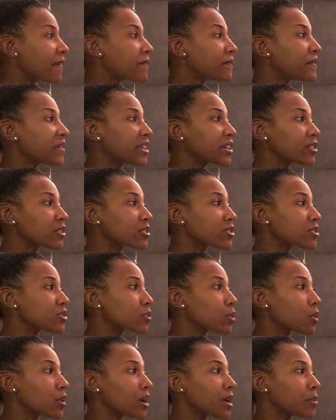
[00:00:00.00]
Fingers
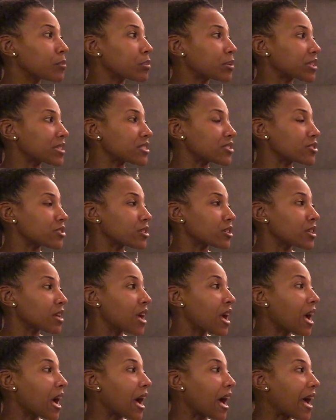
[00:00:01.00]
sore and blistered,
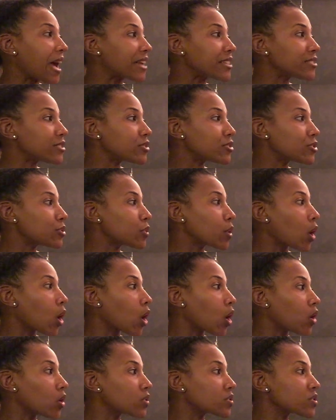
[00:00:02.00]
Isatou
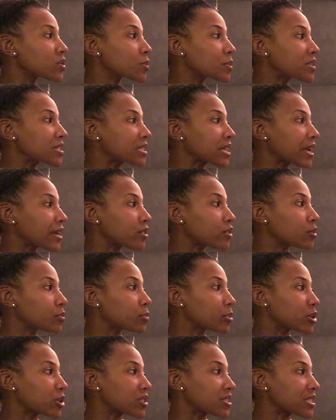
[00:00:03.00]
hauls the recycled
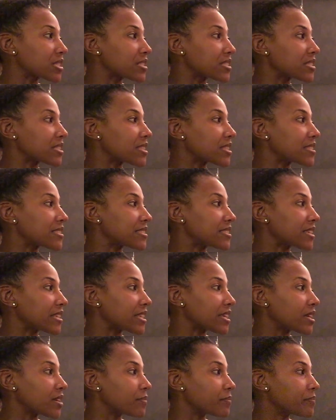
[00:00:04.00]
purses to the
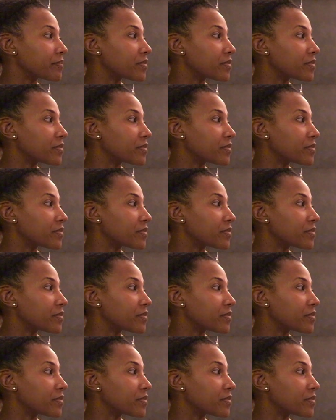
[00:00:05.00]
city.